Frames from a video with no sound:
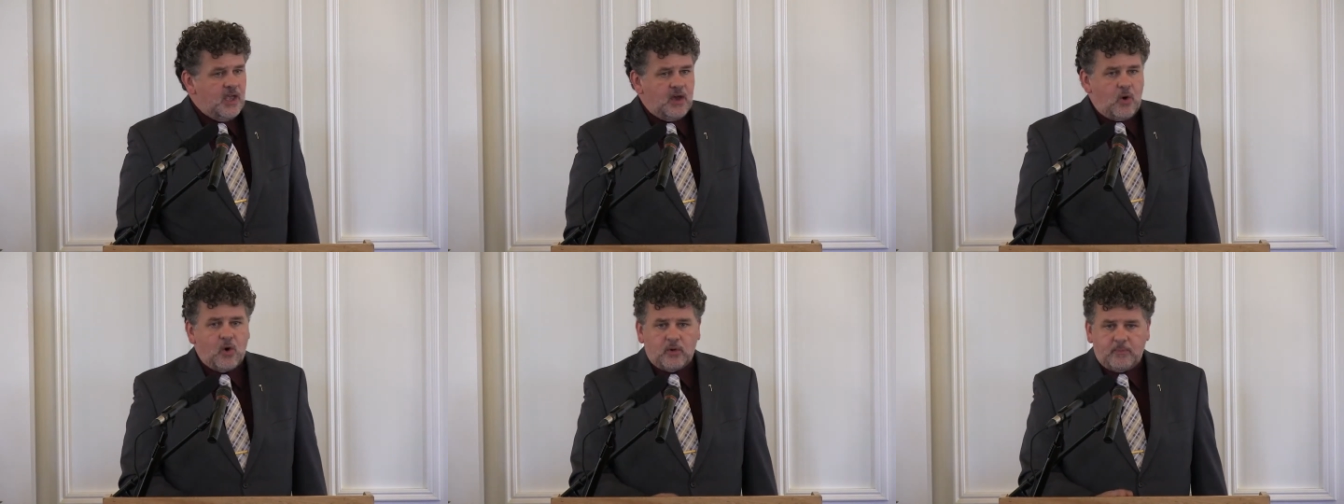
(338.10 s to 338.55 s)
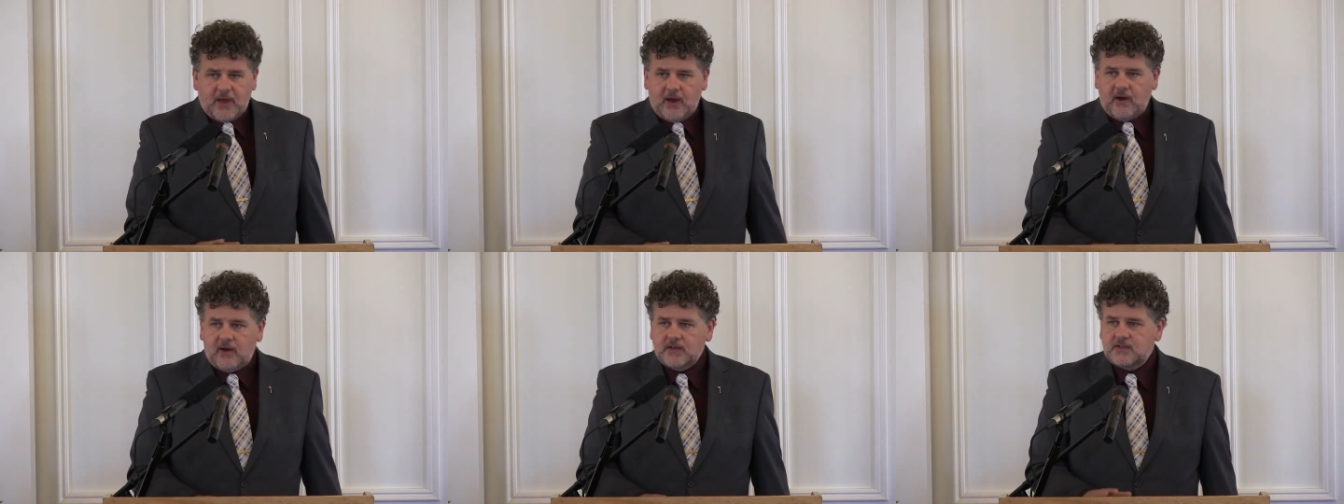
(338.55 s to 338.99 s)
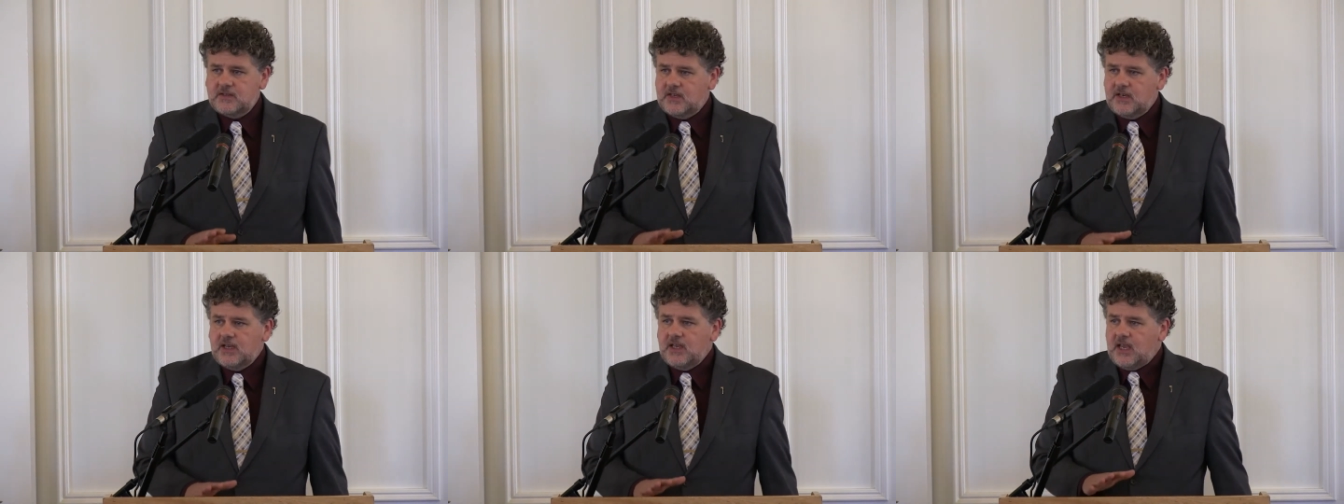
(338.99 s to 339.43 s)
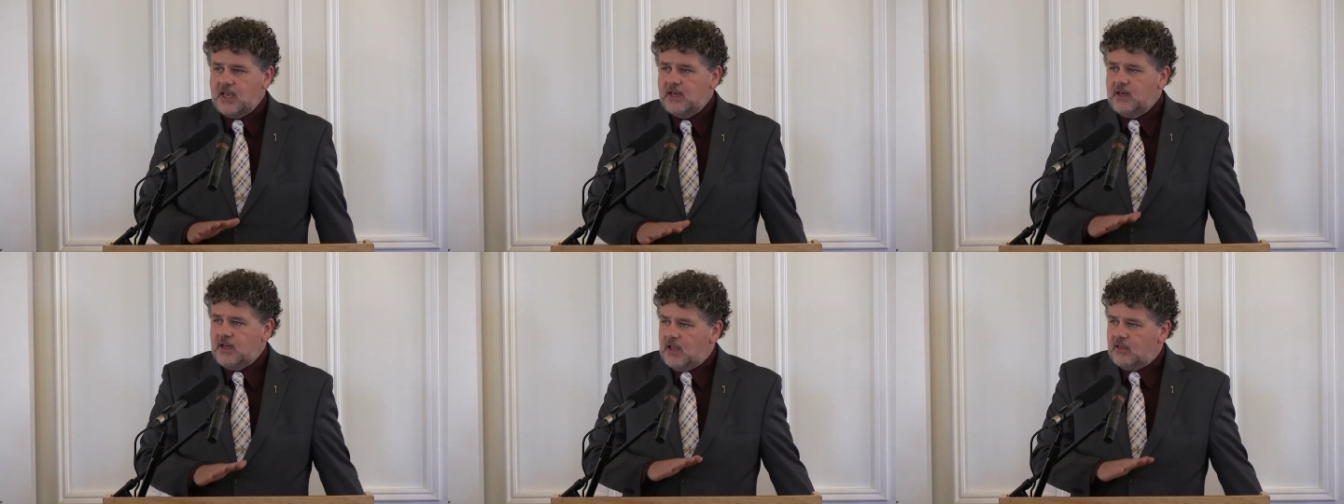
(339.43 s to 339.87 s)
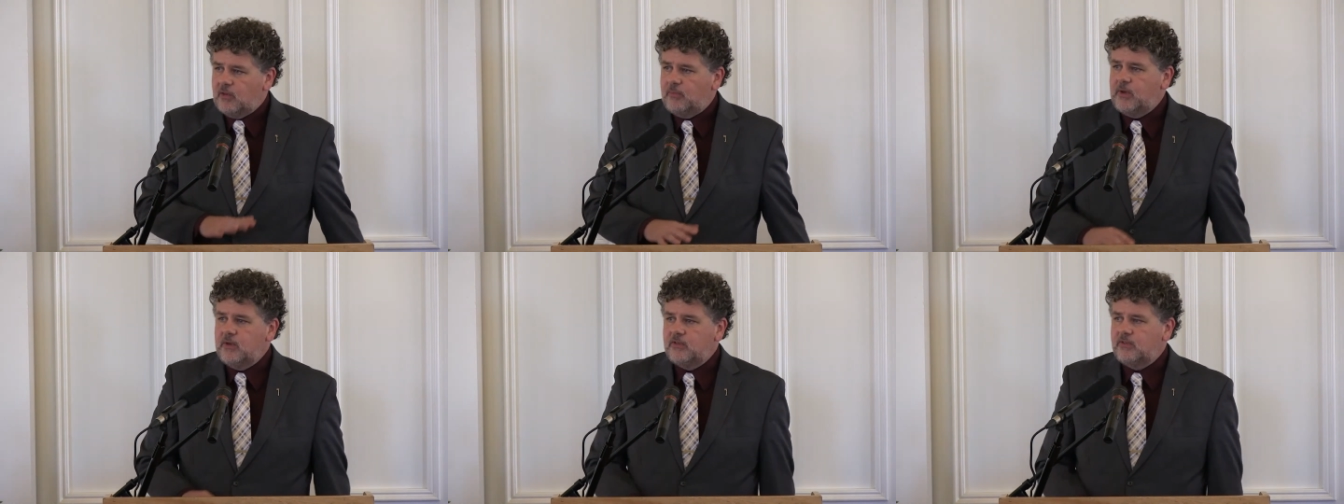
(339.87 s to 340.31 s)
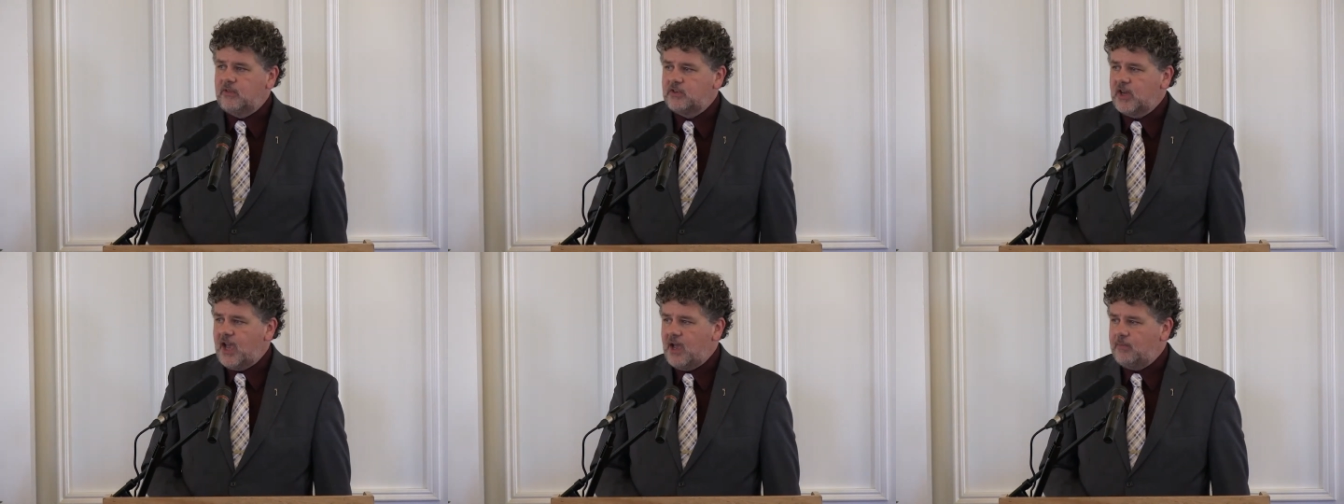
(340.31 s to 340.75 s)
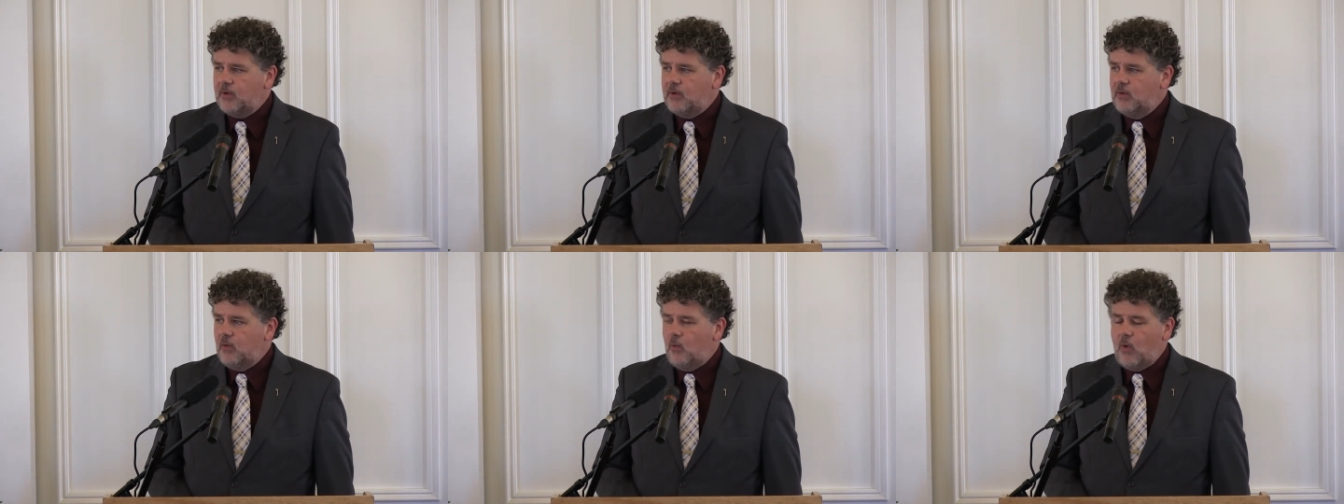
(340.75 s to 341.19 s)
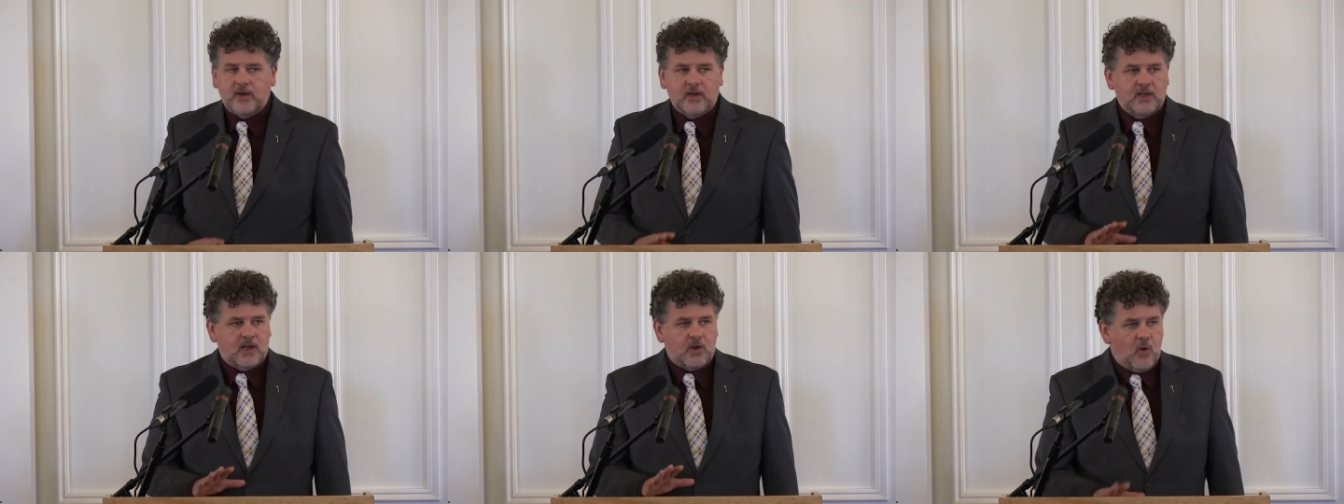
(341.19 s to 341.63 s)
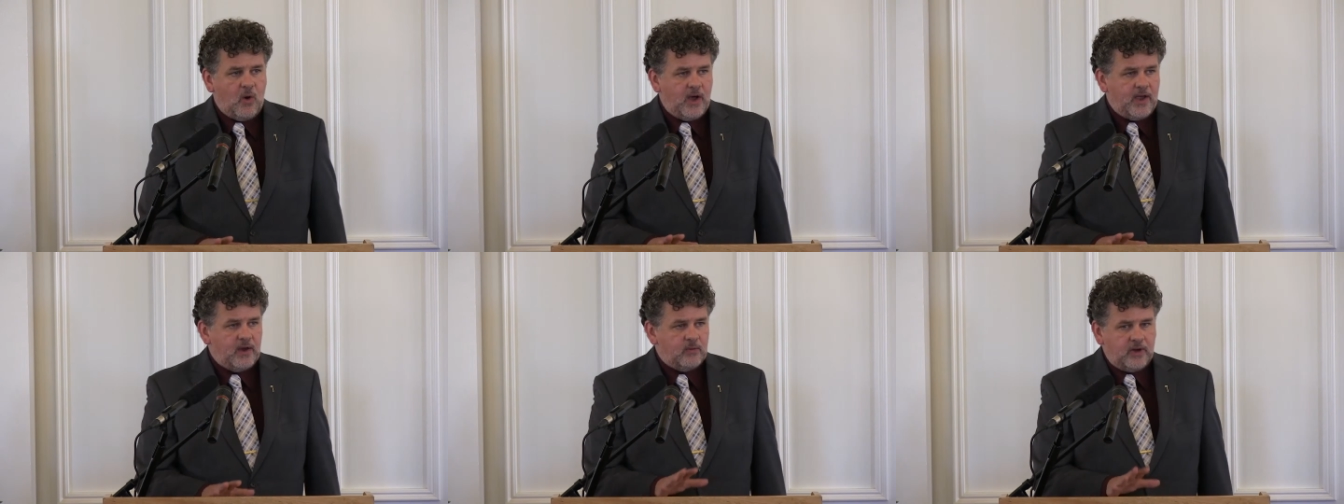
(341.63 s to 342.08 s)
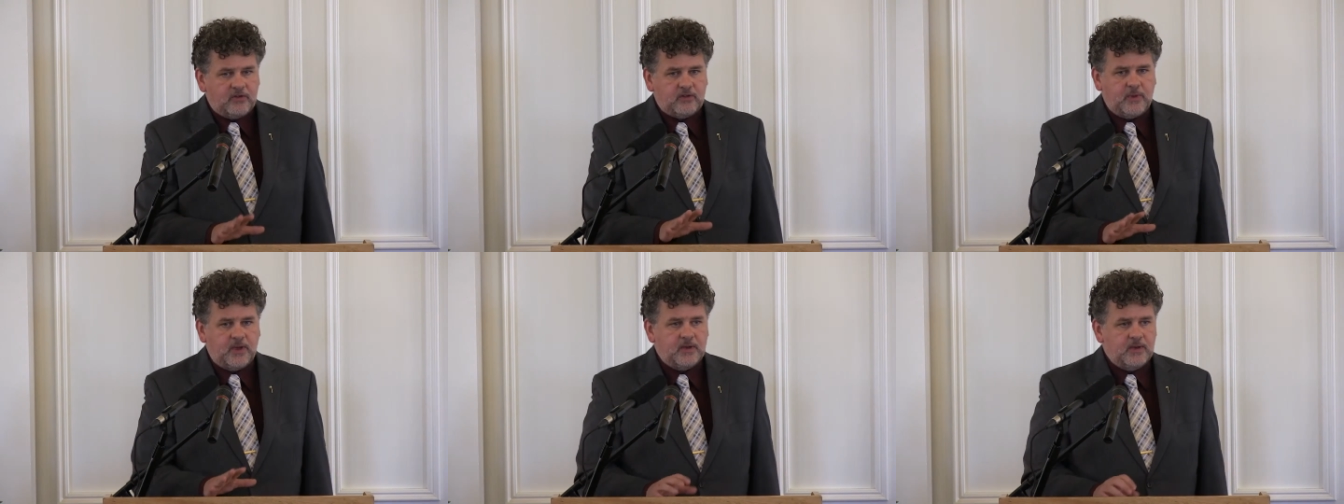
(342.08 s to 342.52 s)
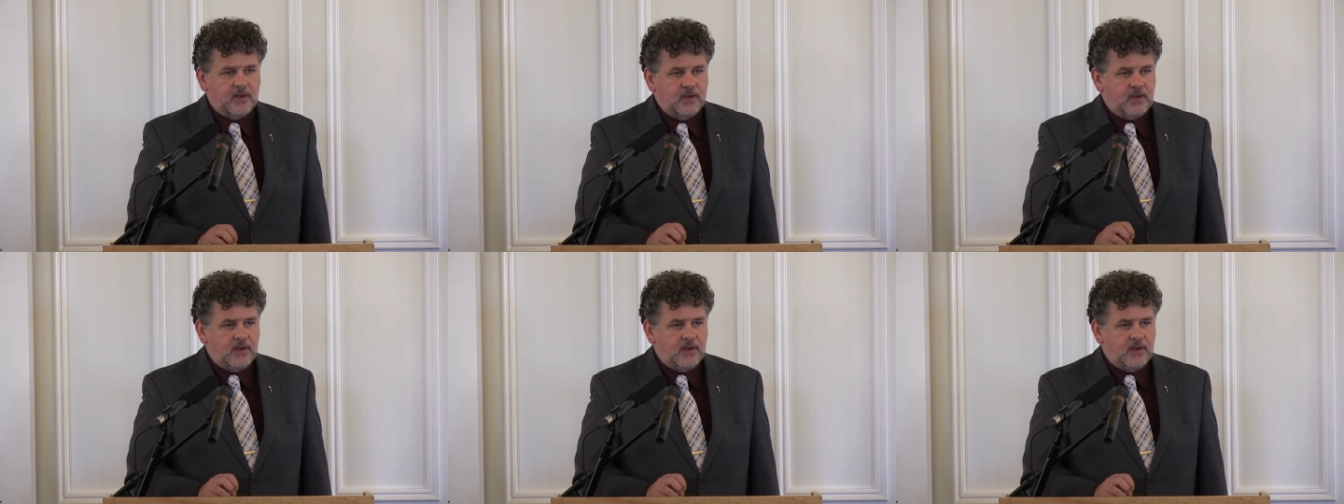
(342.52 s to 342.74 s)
or pairs sitting in the pews of the chapel, wanting a quiet respite